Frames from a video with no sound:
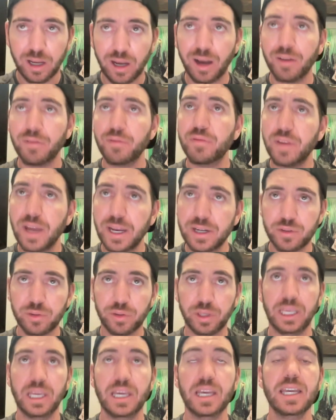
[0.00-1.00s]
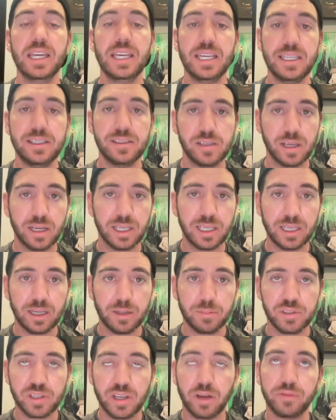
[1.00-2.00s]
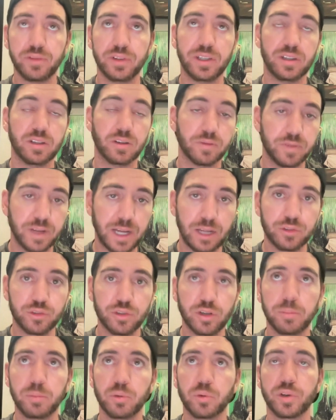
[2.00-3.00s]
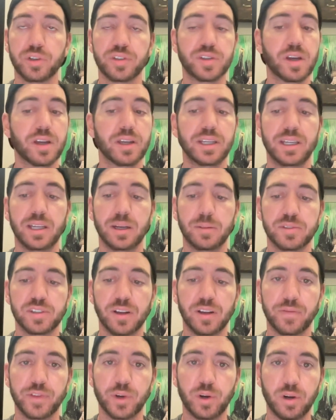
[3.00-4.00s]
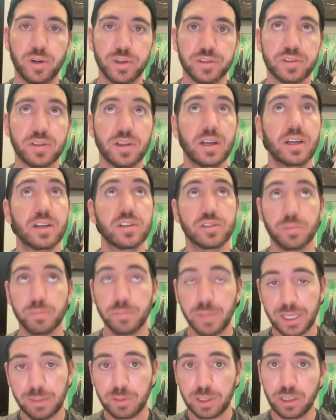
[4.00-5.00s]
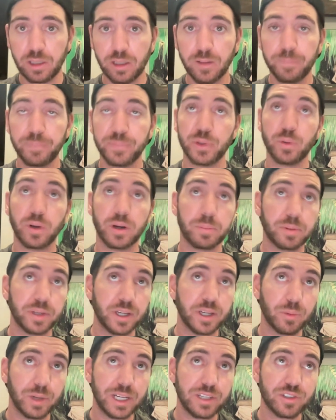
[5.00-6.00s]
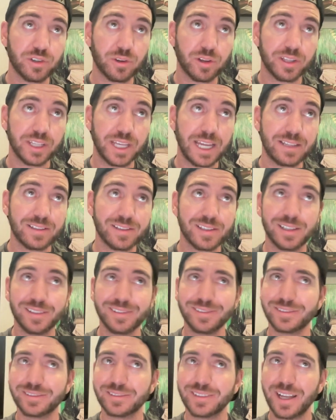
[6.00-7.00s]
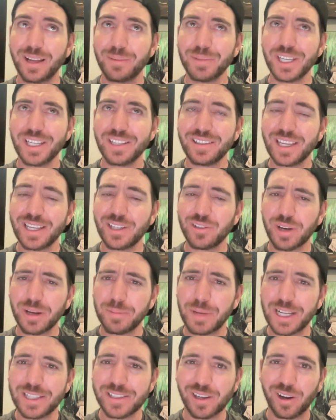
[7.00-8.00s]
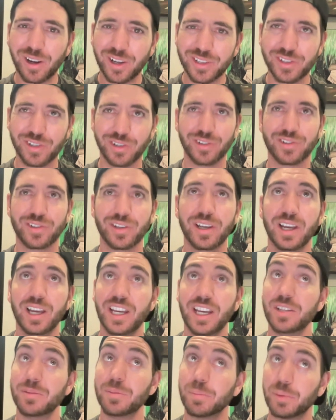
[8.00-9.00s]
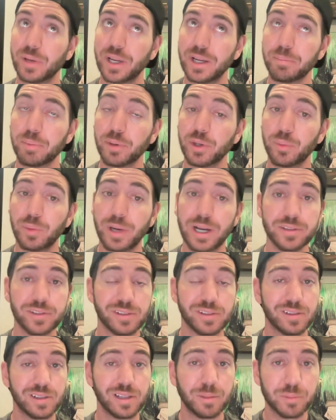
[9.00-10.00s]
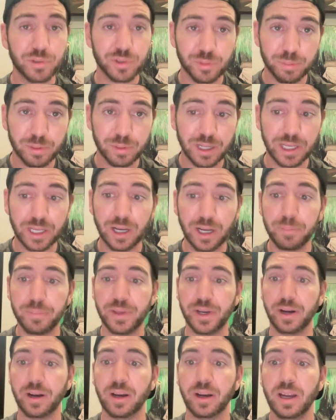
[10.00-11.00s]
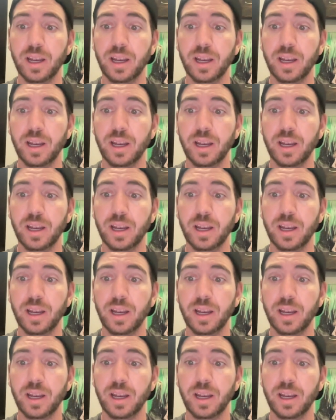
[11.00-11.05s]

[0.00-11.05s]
Eventually, he's going to get himself in either foul trouble or he's going to get himself tossed. So maybe you want to play a wager on that and say, I'm going to take Draymond's unders. He's been playing pretty well, so the numbers are probably up there.